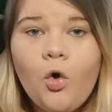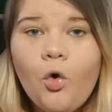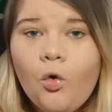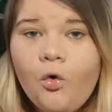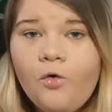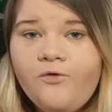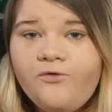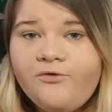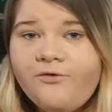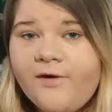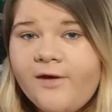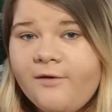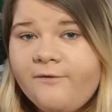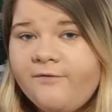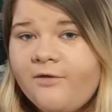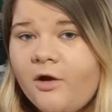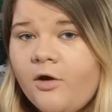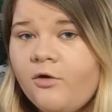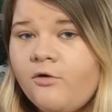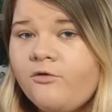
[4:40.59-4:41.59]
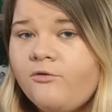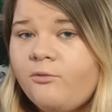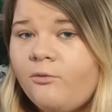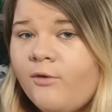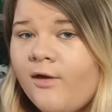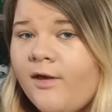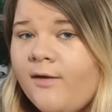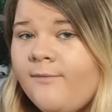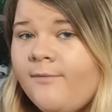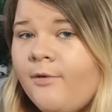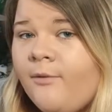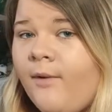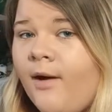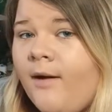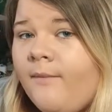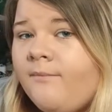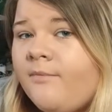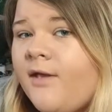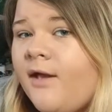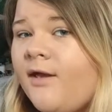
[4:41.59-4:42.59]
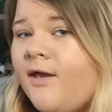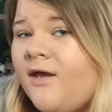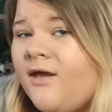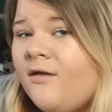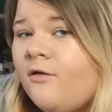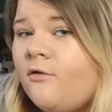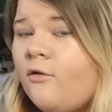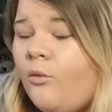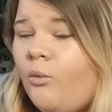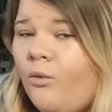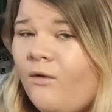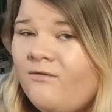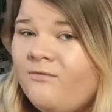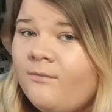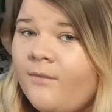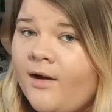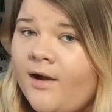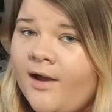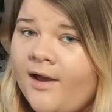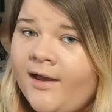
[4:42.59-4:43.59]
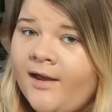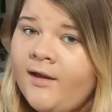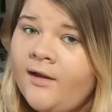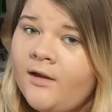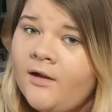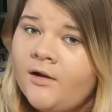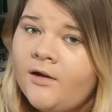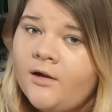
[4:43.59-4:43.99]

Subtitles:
All three of those will keep you updated with my